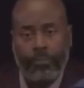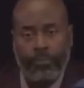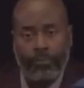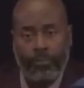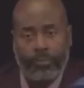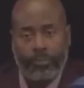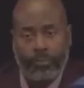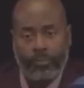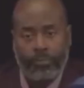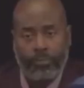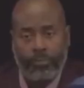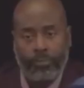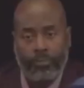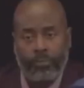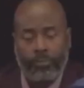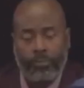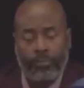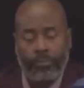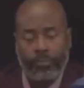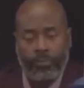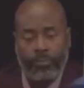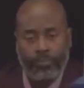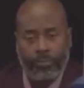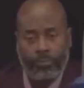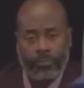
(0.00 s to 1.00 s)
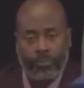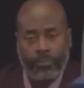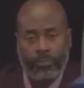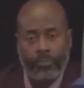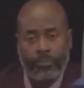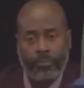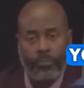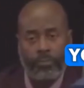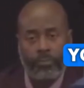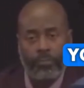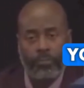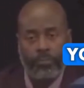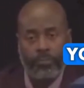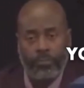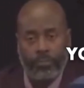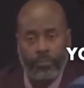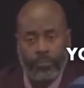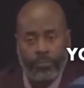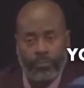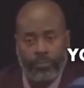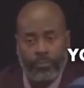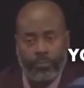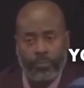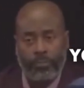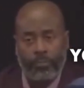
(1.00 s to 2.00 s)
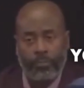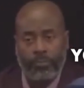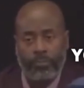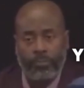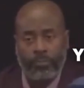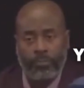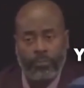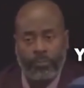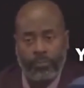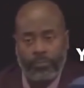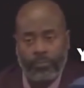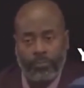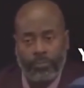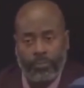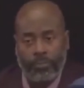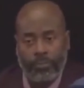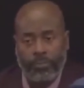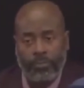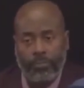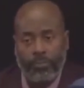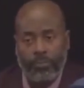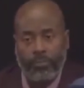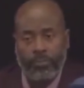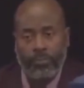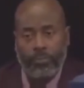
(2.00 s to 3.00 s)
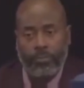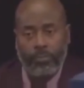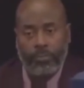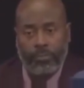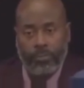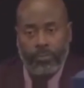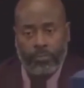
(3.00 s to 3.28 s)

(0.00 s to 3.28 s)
(not speaking)